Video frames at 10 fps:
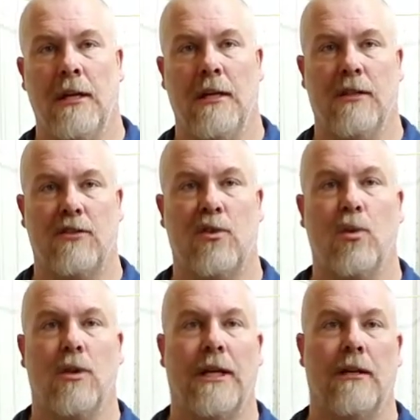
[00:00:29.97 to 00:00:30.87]
is
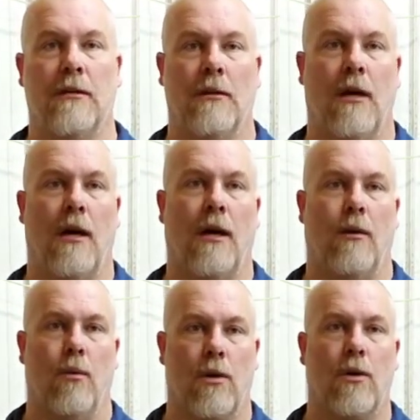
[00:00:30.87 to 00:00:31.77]
tooling,
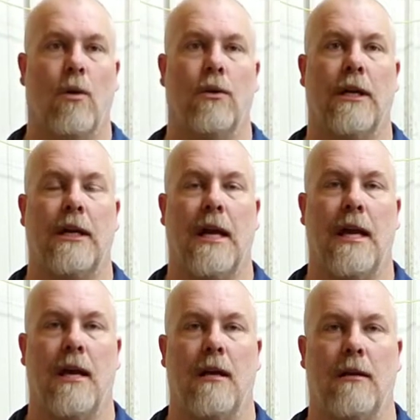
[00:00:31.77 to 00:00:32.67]
work holding,
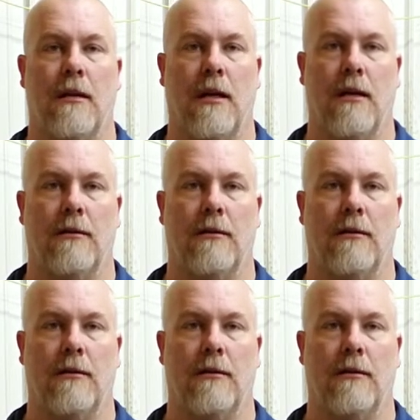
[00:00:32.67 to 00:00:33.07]
and